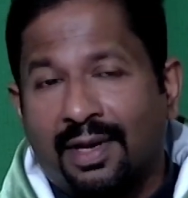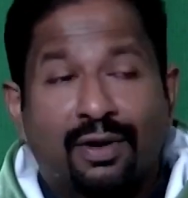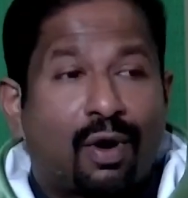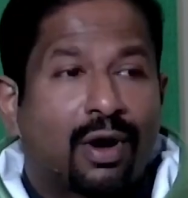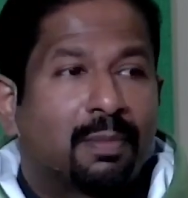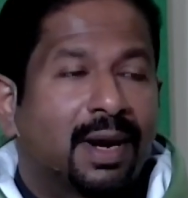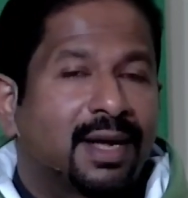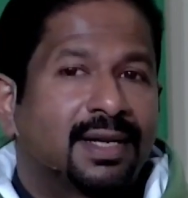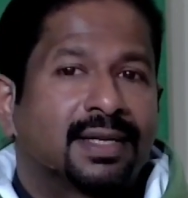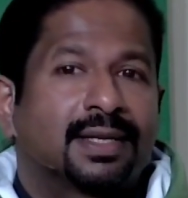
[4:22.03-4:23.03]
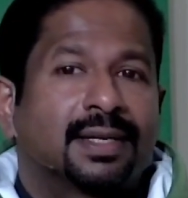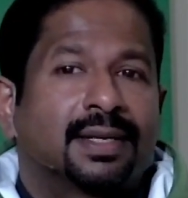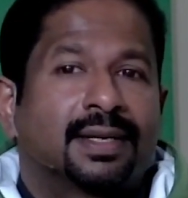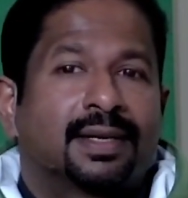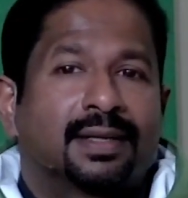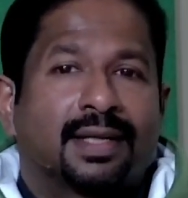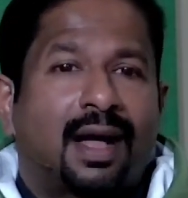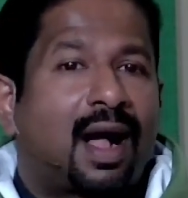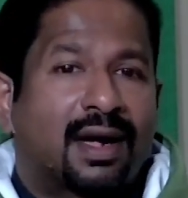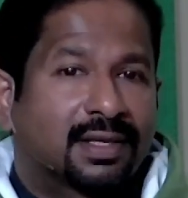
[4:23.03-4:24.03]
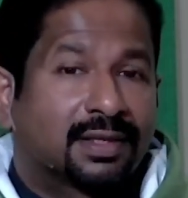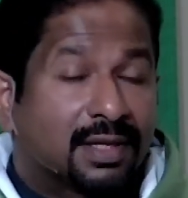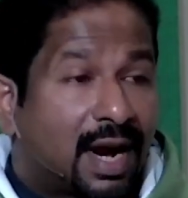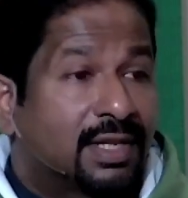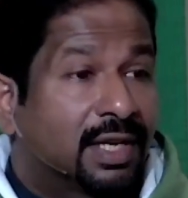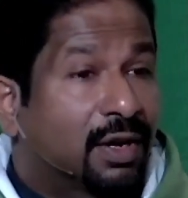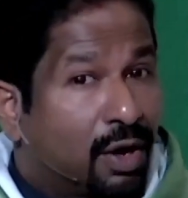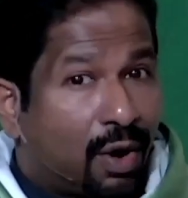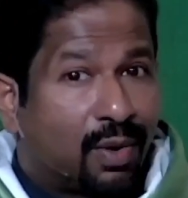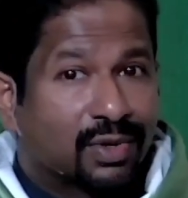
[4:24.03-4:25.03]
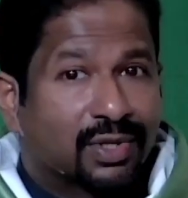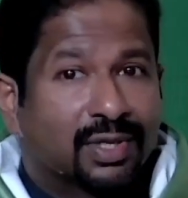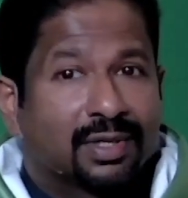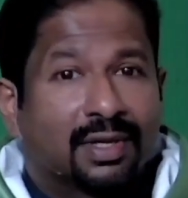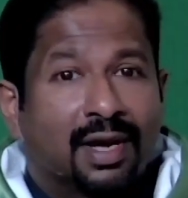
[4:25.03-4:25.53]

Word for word: In contemplating the Ark's tragic loss